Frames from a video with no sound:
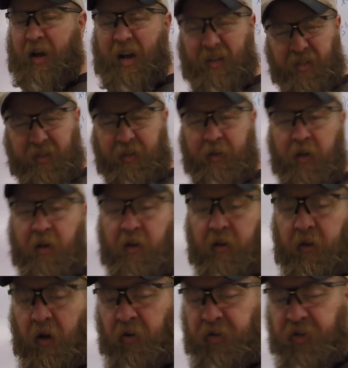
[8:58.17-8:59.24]
Actually,
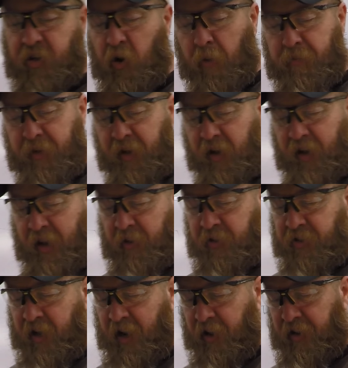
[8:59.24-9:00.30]
I'll just go up the other
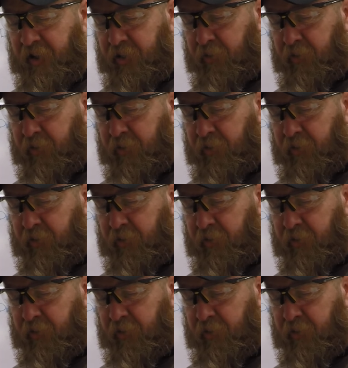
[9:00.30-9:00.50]
side on this